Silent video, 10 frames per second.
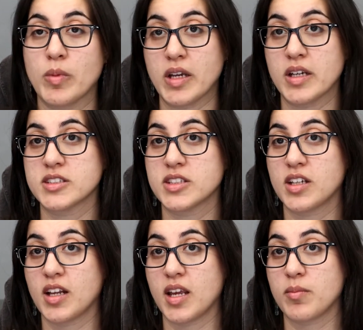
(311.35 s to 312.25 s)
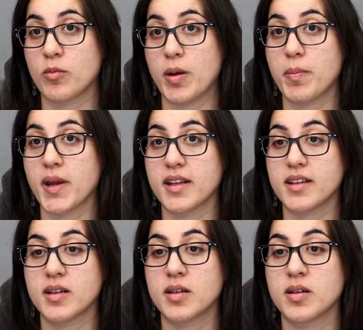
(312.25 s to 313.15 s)
Because of the name red
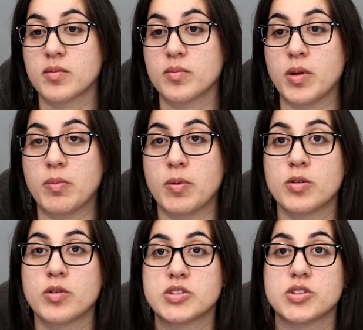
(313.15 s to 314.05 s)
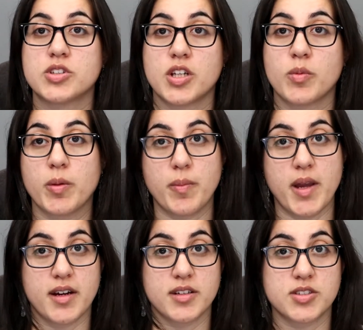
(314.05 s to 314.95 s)
panda, people associate it with
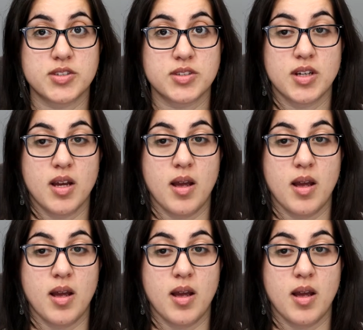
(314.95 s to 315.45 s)
bears,